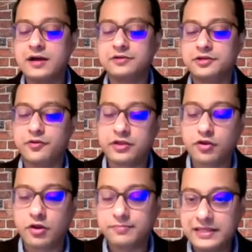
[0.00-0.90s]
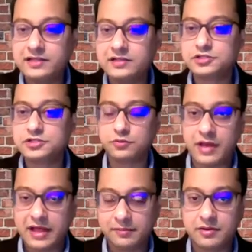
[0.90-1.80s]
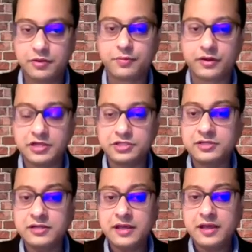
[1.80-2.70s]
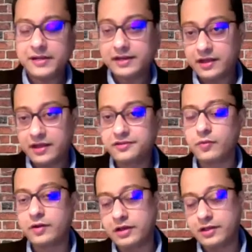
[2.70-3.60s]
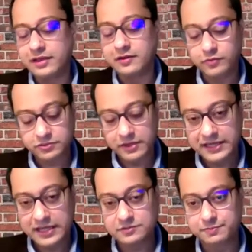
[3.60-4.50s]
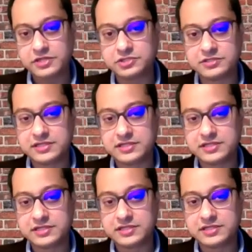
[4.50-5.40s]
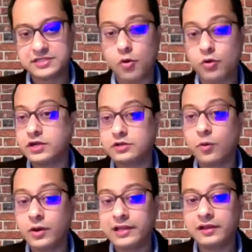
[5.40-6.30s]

during your meals to help the lubrication, but another thing which really helps patients is using coconut oil.